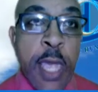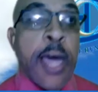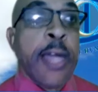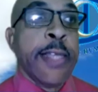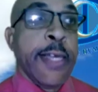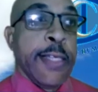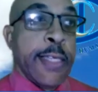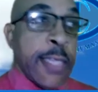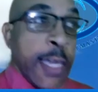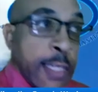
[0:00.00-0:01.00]
and then
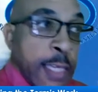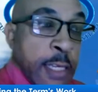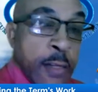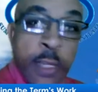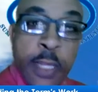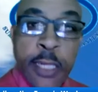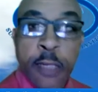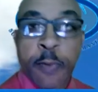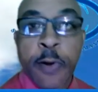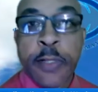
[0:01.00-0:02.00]
sends it to the next
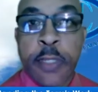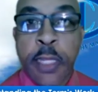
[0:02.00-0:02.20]
person.